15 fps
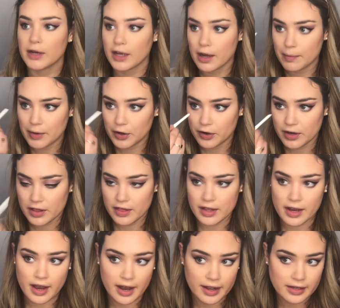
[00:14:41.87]
going to come underneath
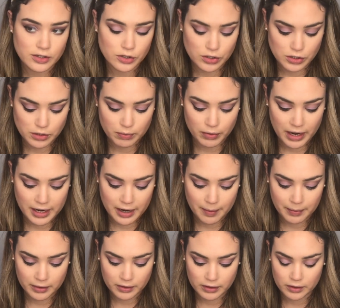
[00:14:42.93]
the eyes just to brighten
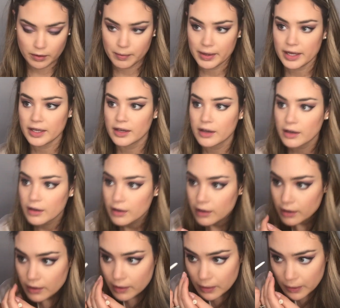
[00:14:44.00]
up a little bit
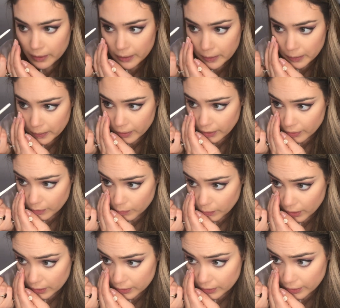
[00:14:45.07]
on the
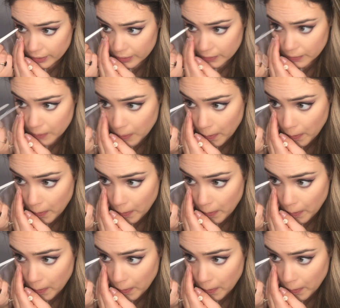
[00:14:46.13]
waterline.